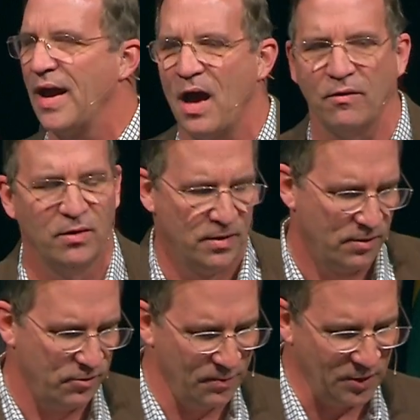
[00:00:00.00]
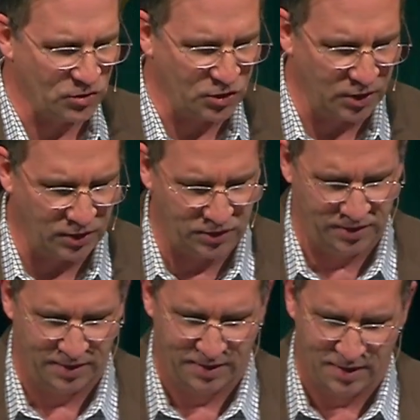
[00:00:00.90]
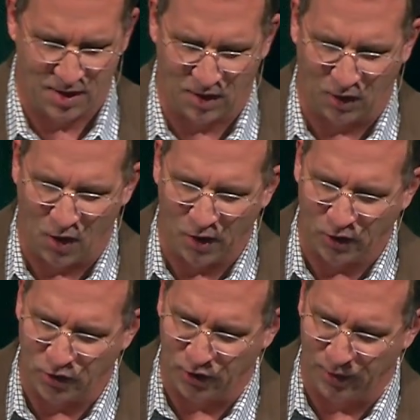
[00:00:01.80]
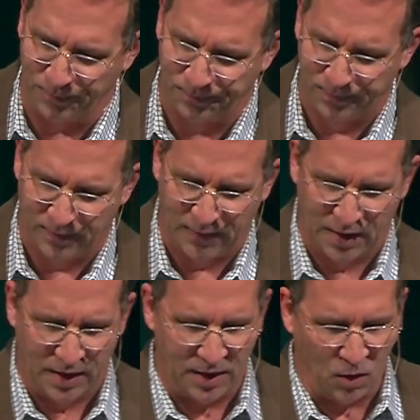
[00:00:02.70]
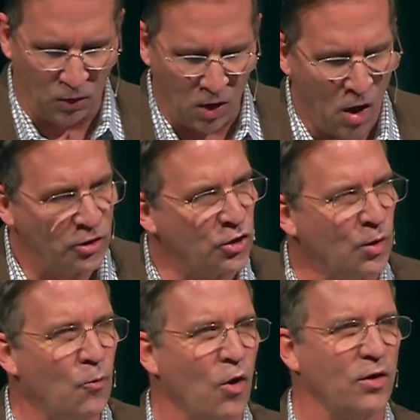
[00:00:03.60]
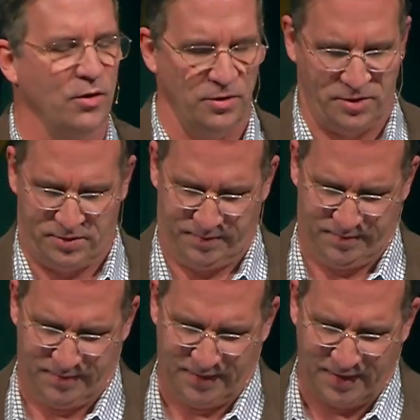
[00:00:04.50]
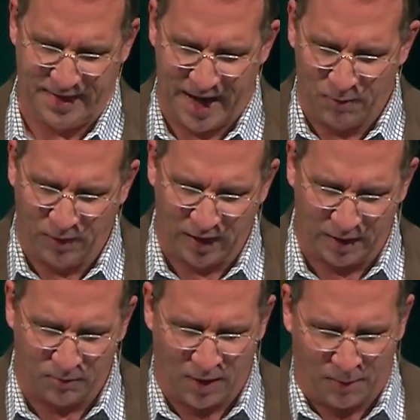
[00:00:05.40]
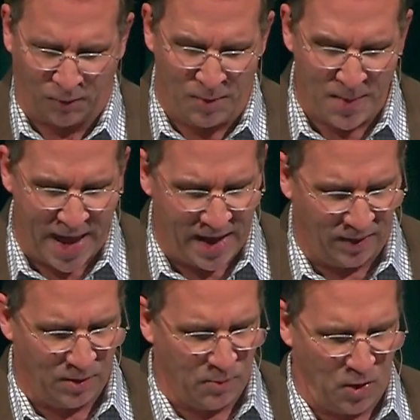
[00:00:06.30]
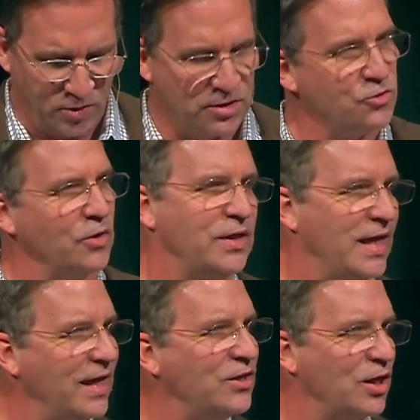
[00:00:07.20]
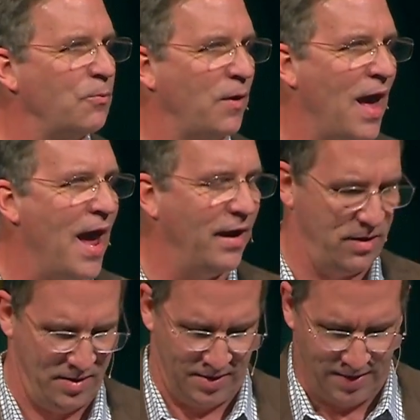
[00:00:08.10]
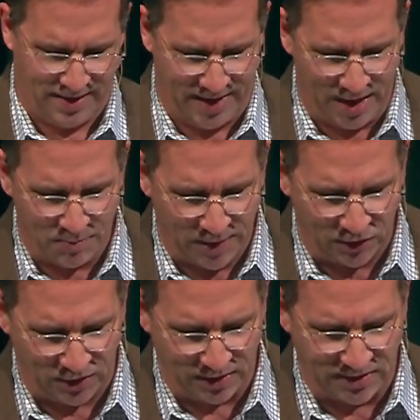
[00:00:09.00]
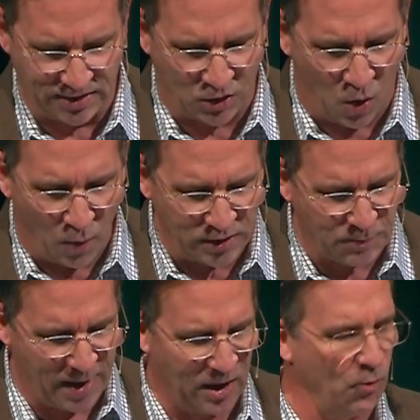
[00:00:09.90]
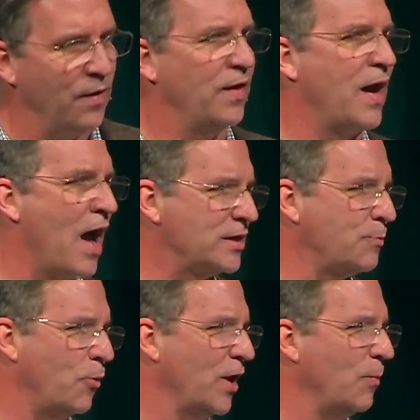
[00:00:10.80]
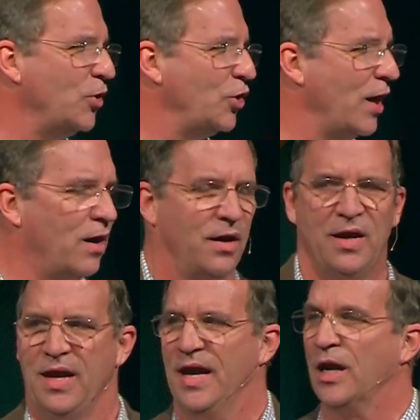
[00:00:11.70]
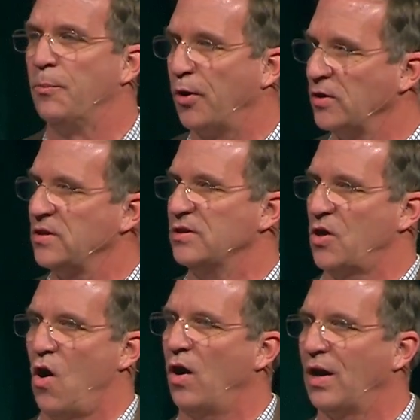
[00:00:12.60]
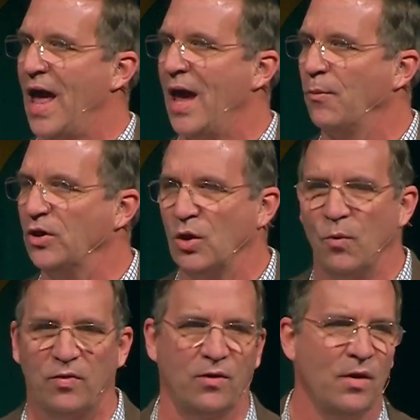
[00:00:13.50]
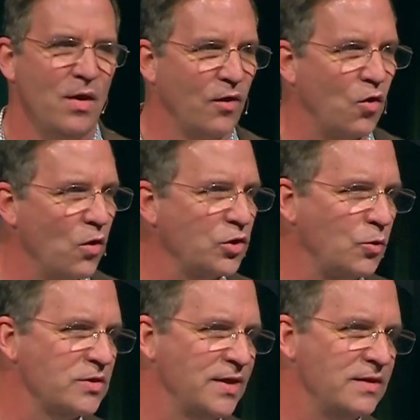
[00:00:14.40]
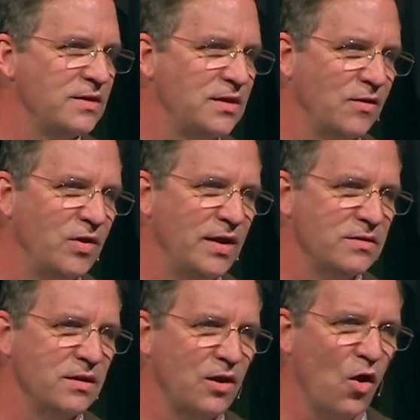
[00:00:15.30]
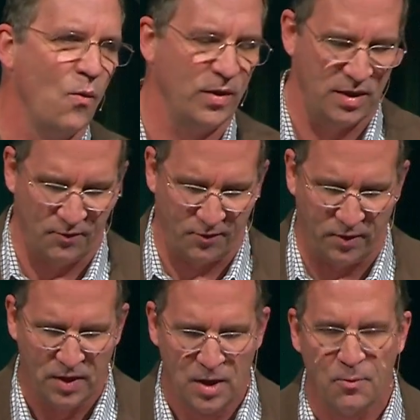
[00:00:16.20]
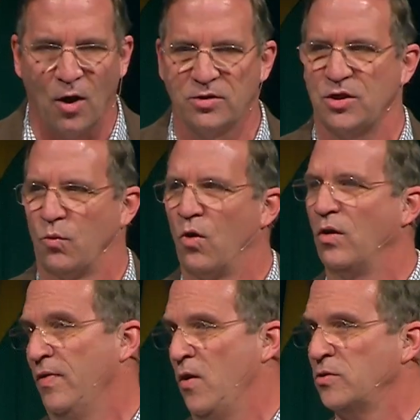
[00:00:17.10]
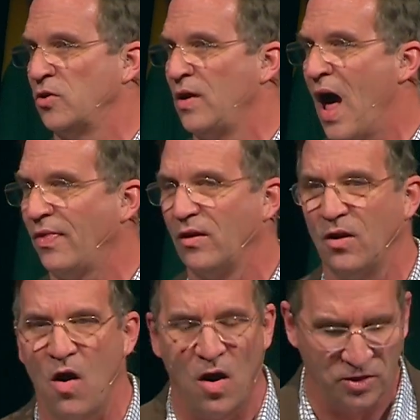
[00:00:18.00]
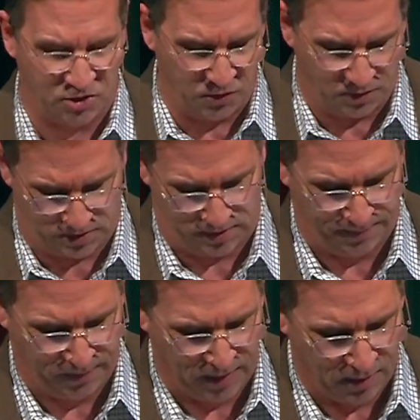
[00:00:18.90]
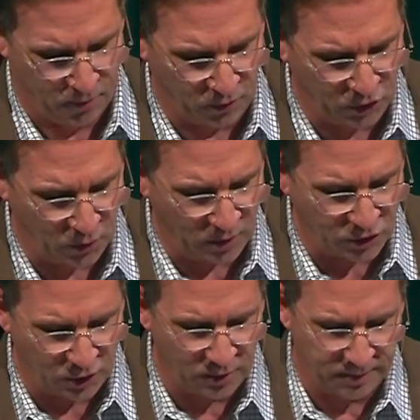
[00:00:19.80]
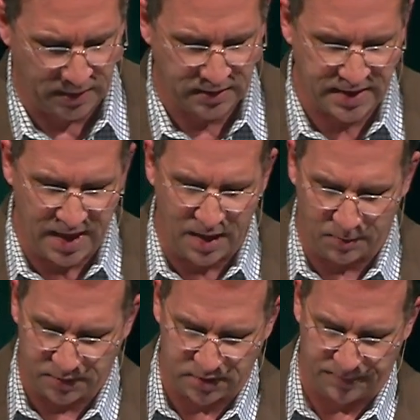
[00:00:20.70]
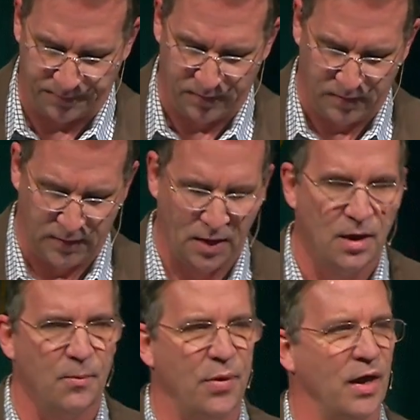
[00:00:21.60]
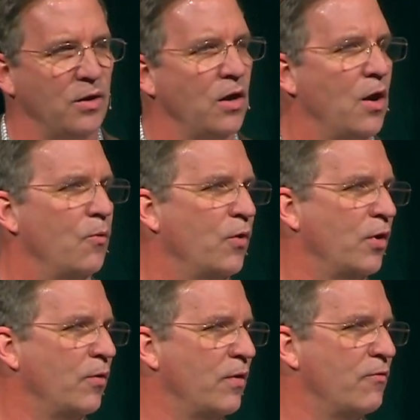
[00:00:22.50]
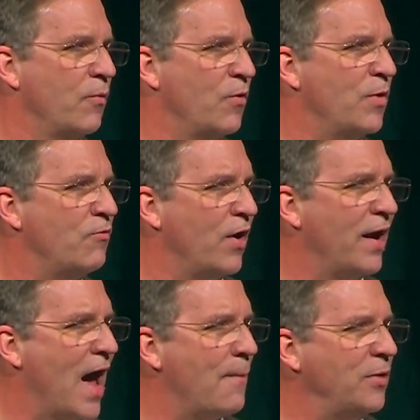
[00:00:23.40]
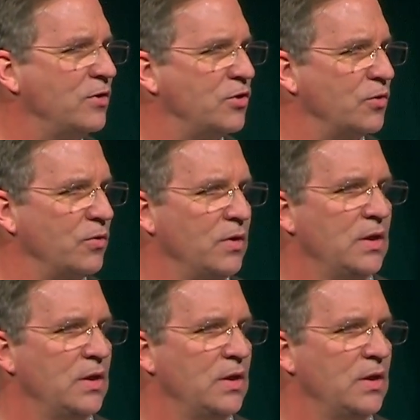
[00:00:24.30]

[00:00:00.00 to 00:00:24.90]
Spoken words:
out from this church on a longer term. Long-term workers, they really remain the most strategic plank in missions. It's always better when the gospel can be shared in a person's heart language and with the cultural sensitivities that go with different parts of the world. And those are not the long suits for short-term teams. But we've been very happy to